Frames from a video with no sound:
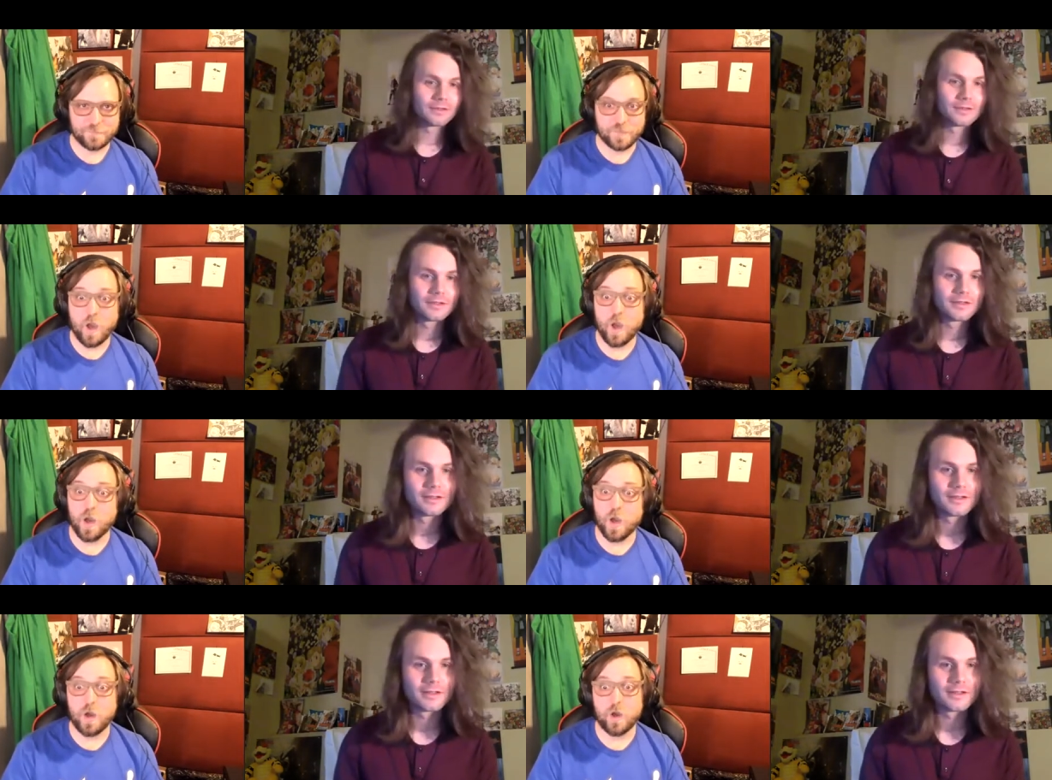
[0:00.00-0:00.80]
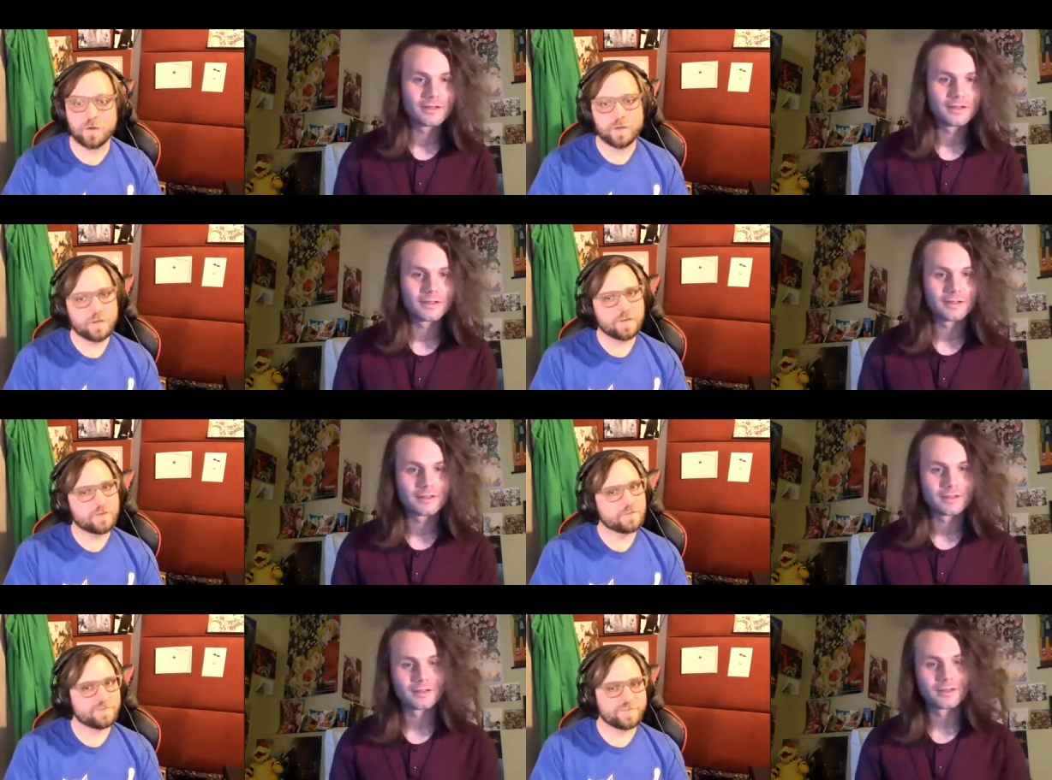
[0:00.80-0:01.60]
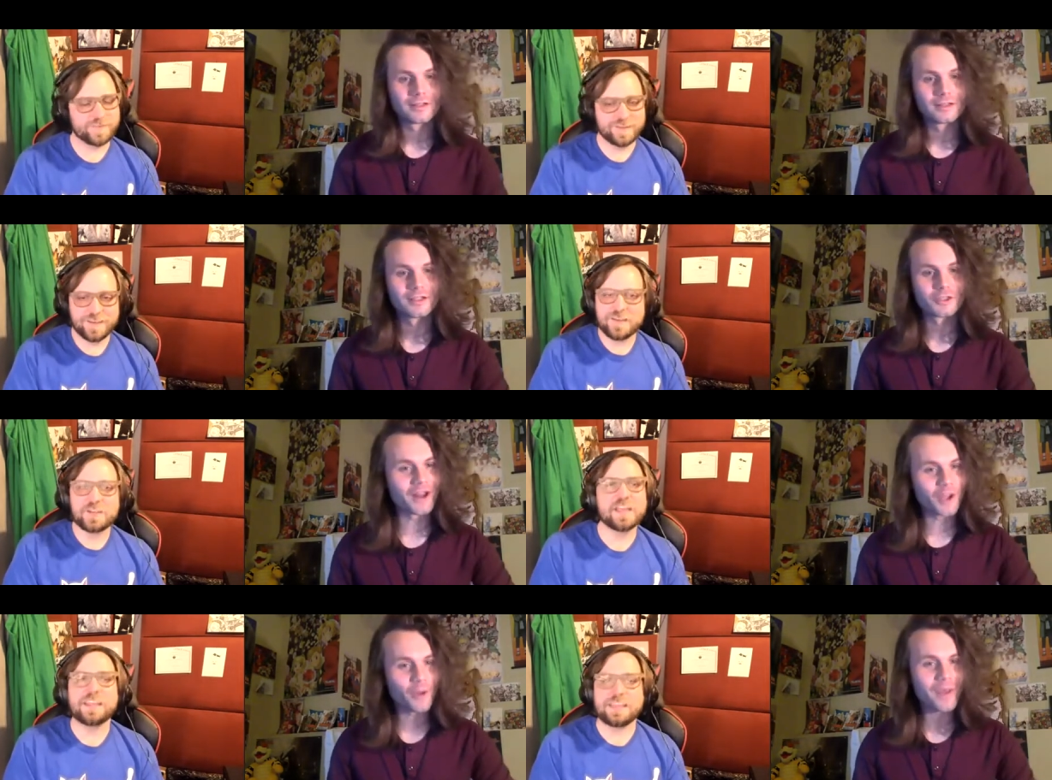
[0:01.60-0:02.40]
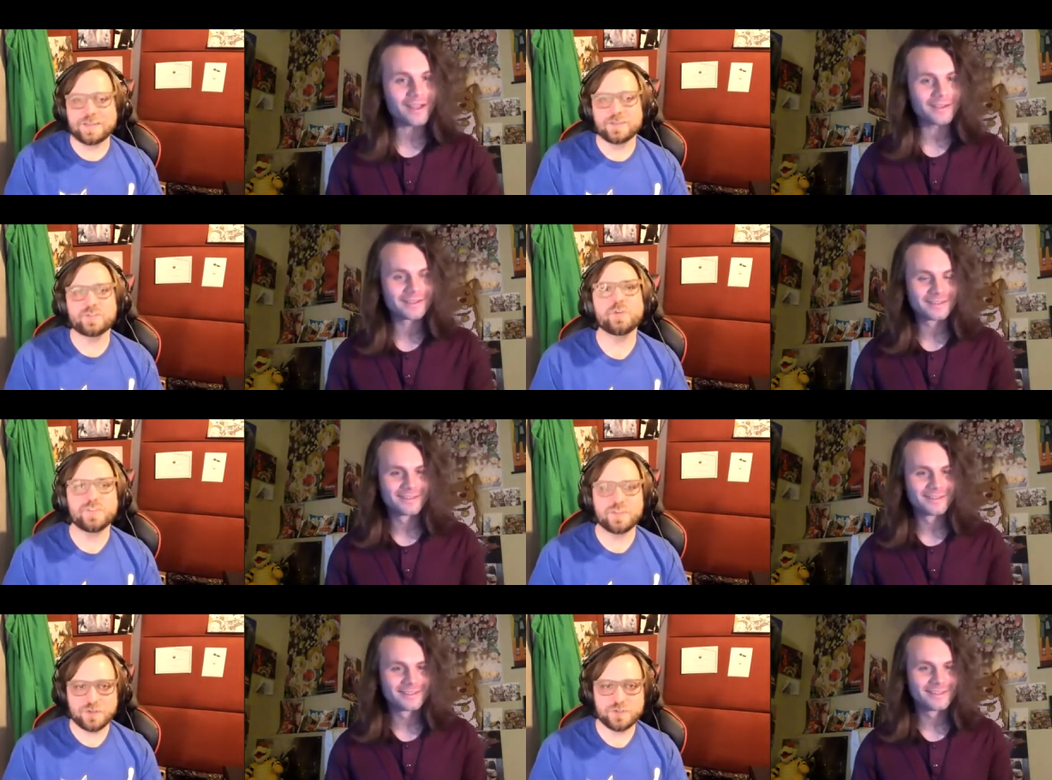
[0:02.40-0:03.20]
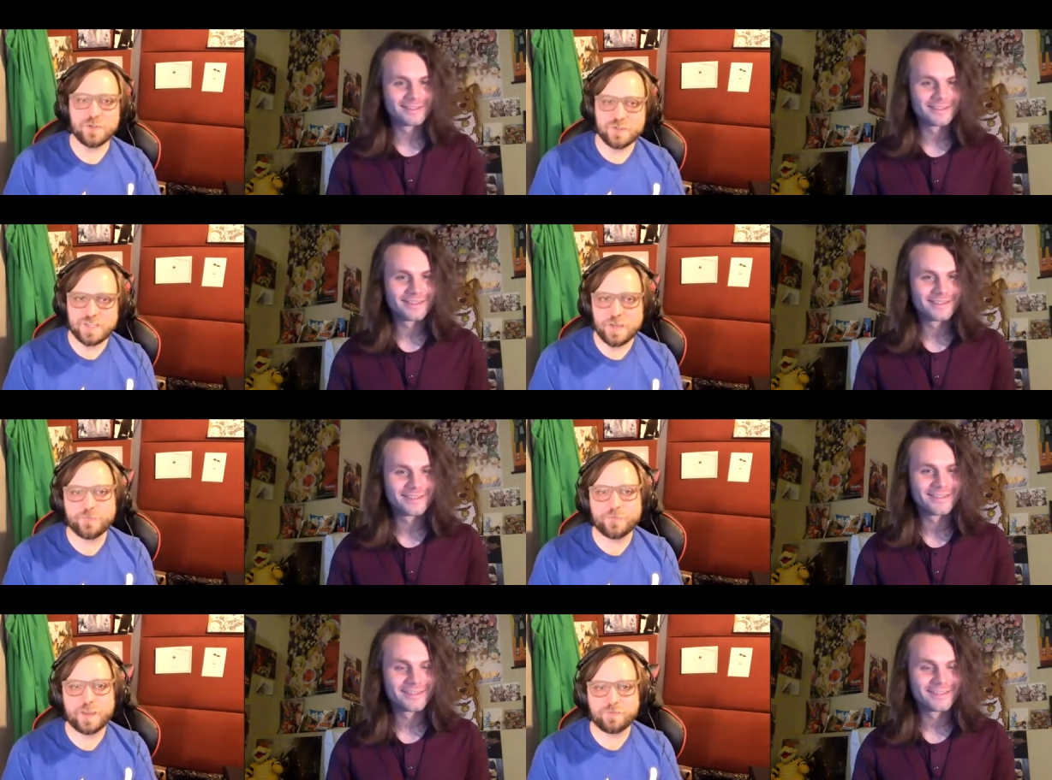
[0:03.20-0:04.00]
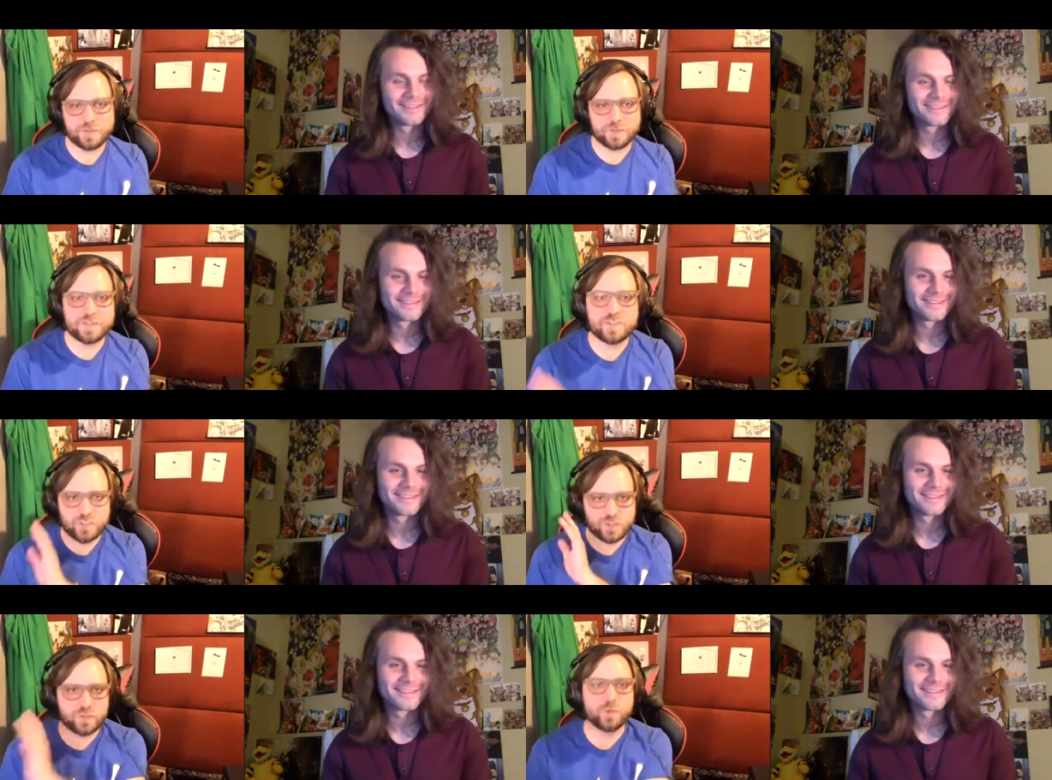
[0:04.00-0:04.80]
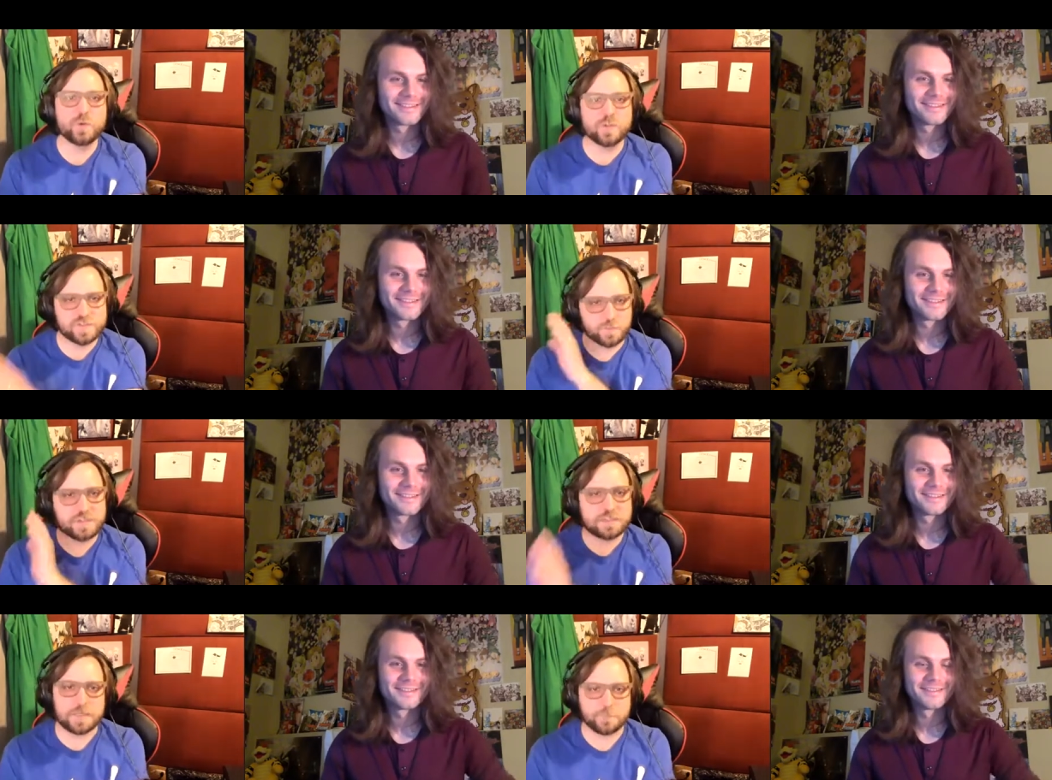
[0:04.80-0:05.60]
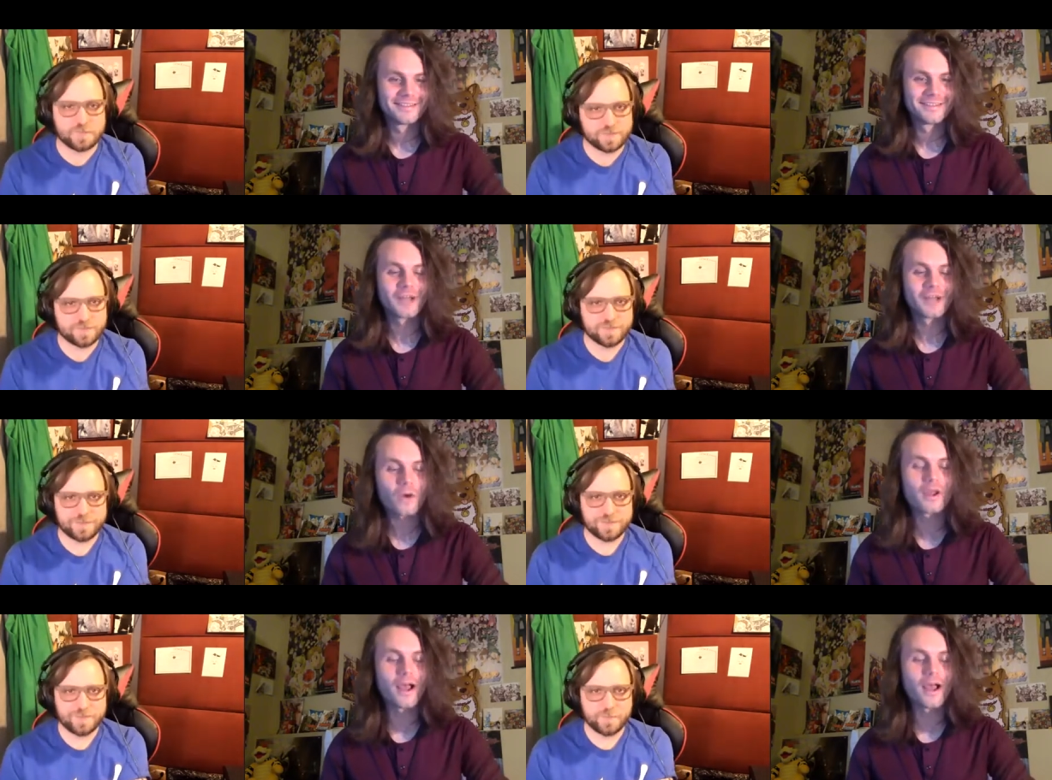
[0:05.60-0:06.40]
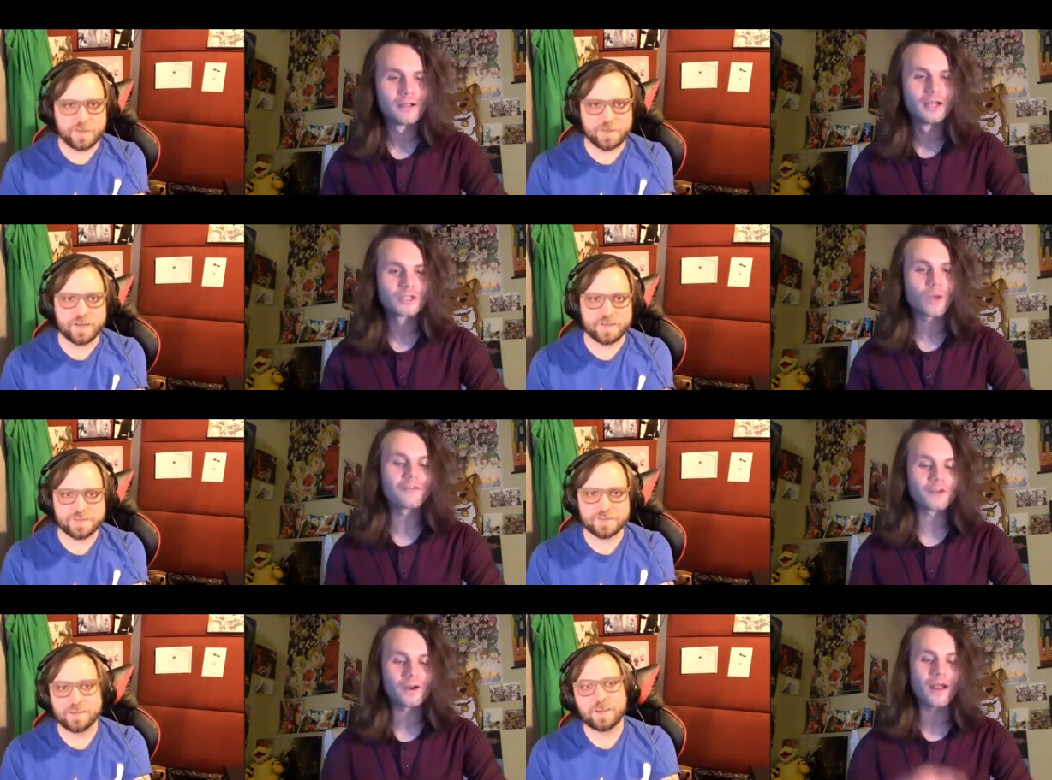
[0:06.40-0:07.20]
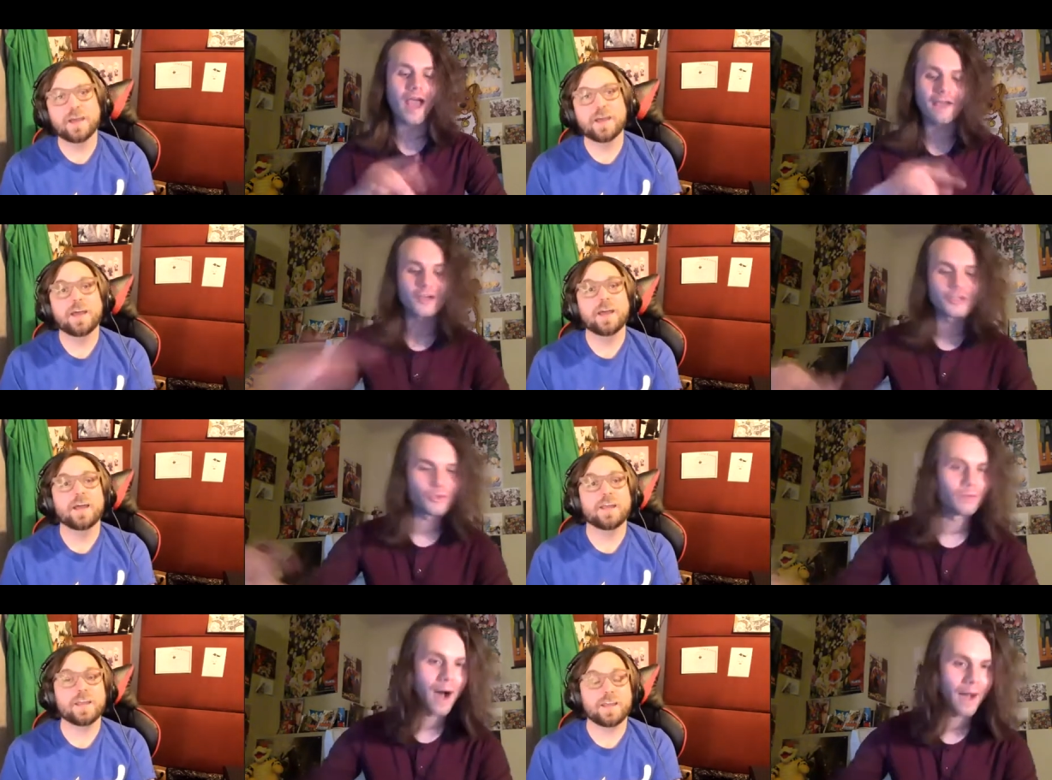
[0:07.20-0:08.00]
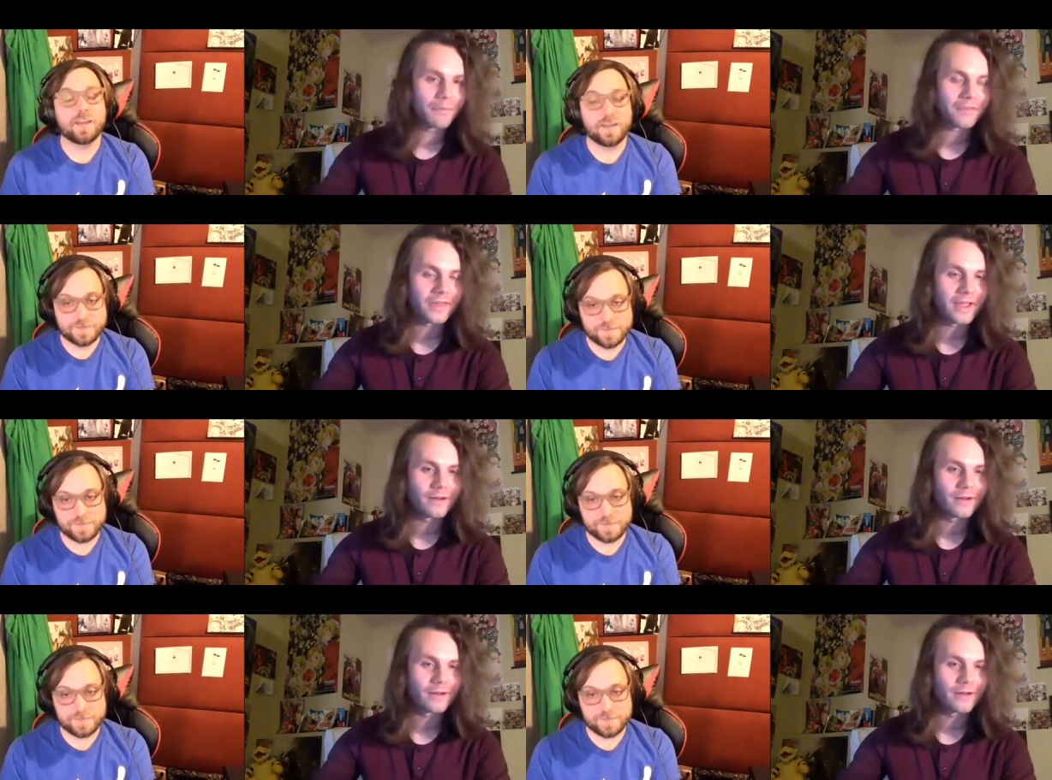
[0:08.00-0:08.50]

Speaker 1: Oh. Should I go back? Do your do yourself a favor and at least just Google some clips.
Speaker 2: Okay. So after after I do the mob thing,